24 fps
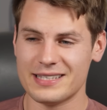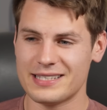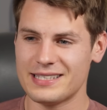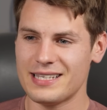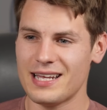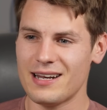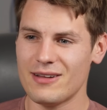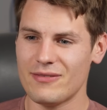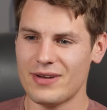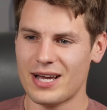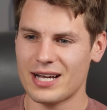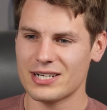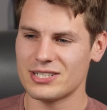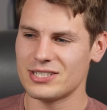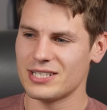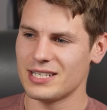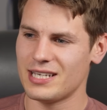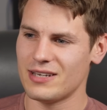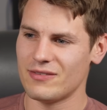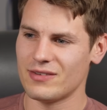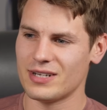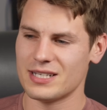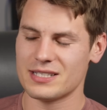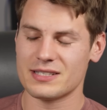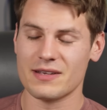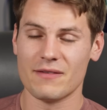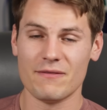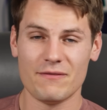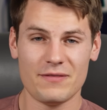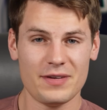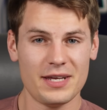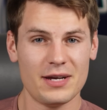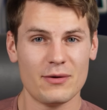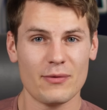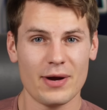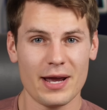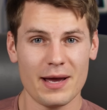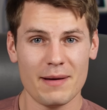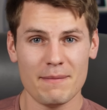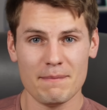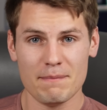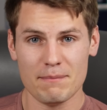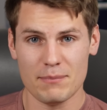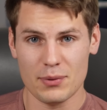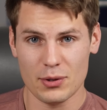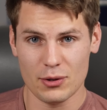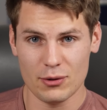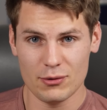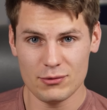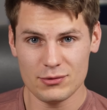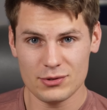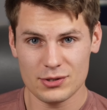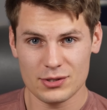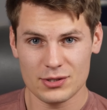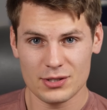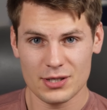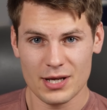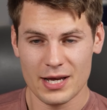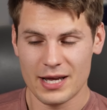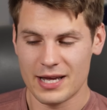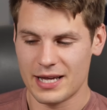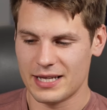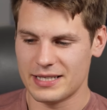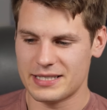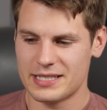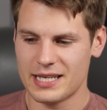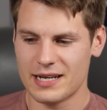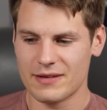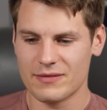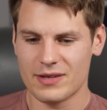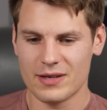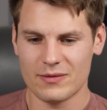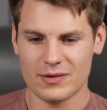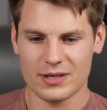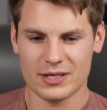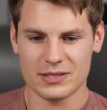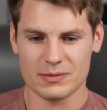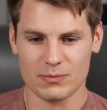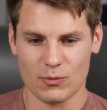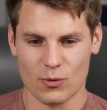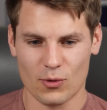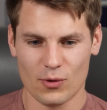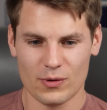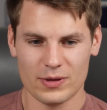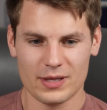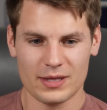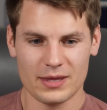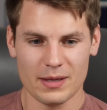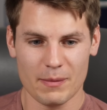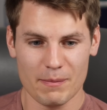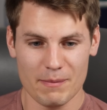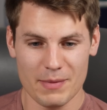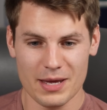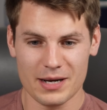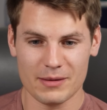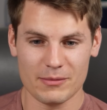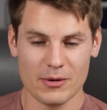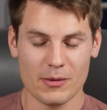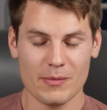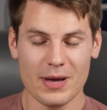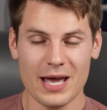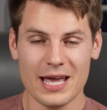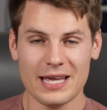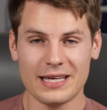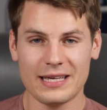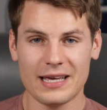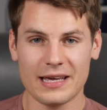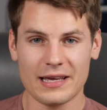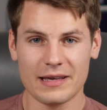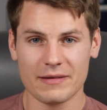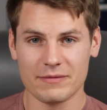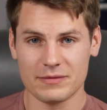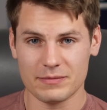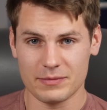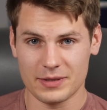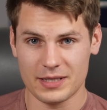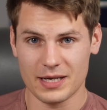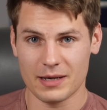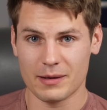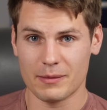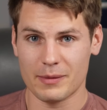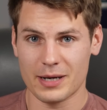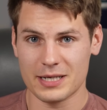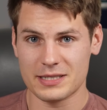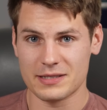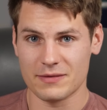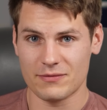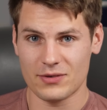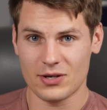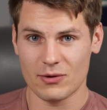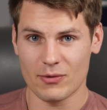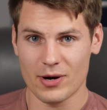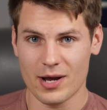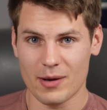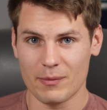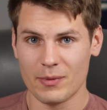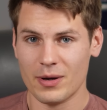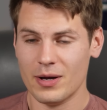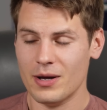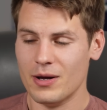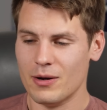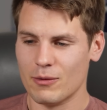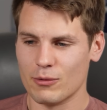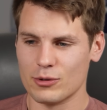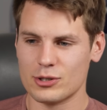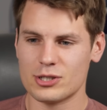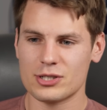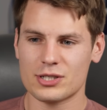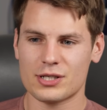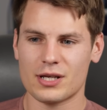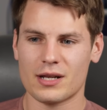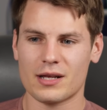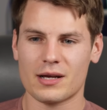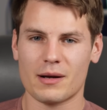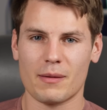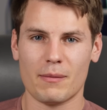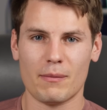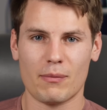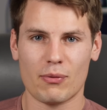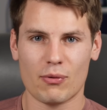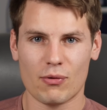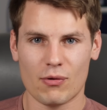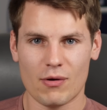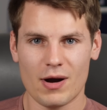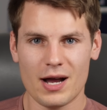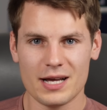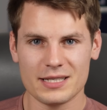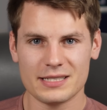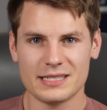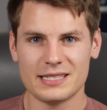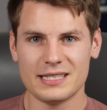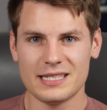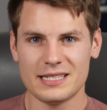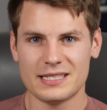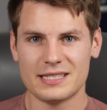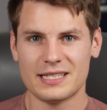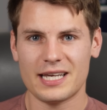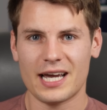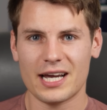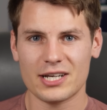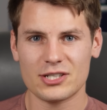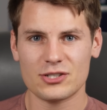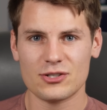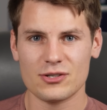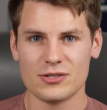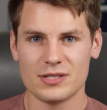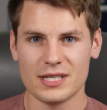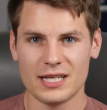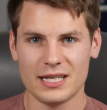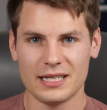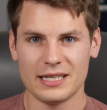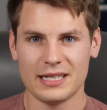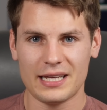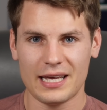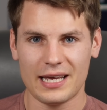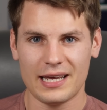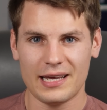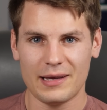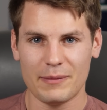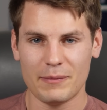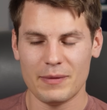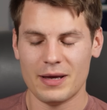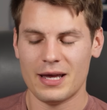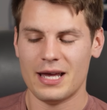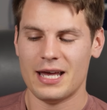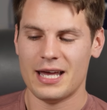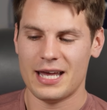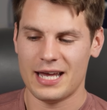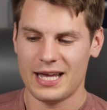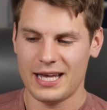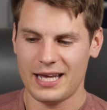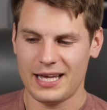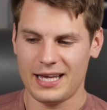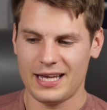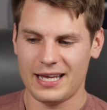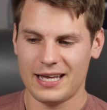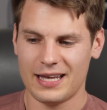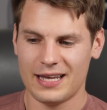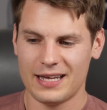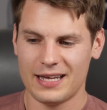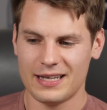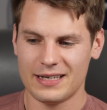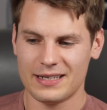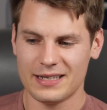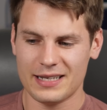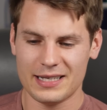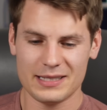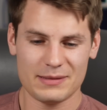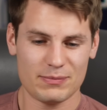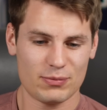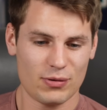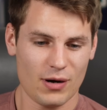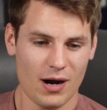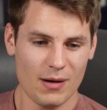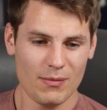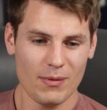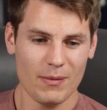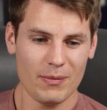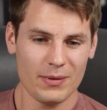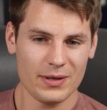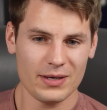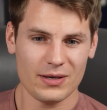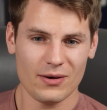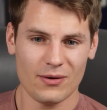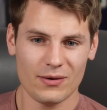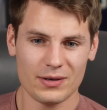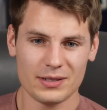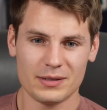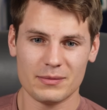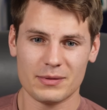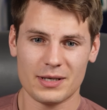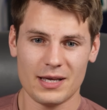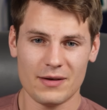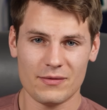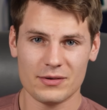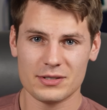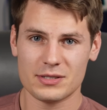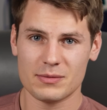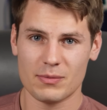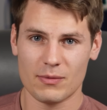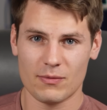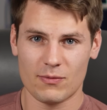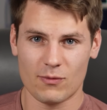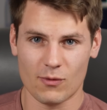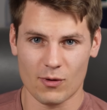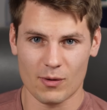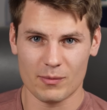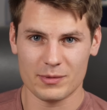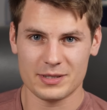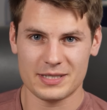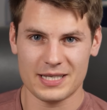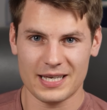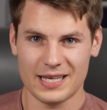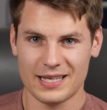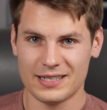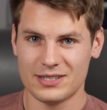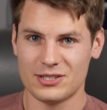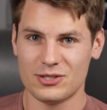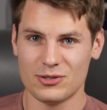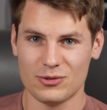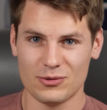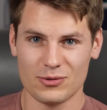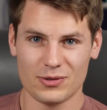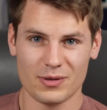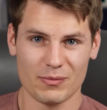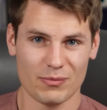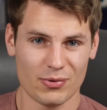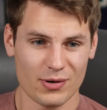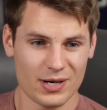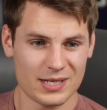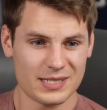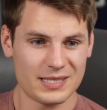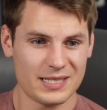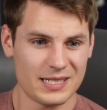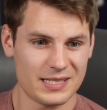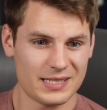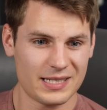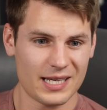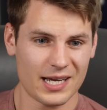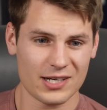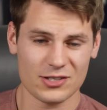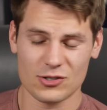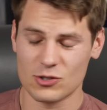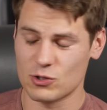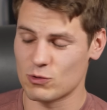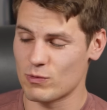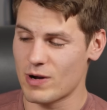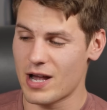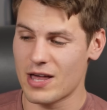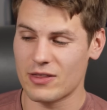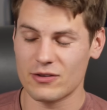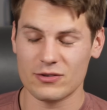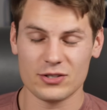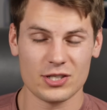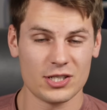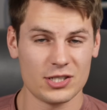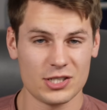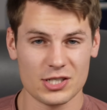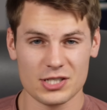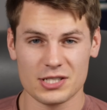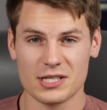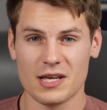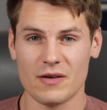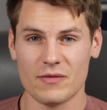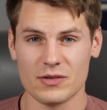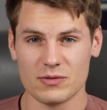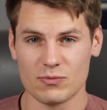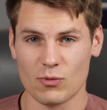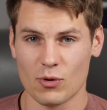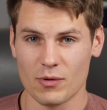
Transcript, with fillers: instead of actually giving us a VRAM boost, instead of giving us more than the minimum eight gigabytes of VRAM, we're just gonna compress these textures in game and it's probably going to give us a performance hit to compress these textures rather than just give us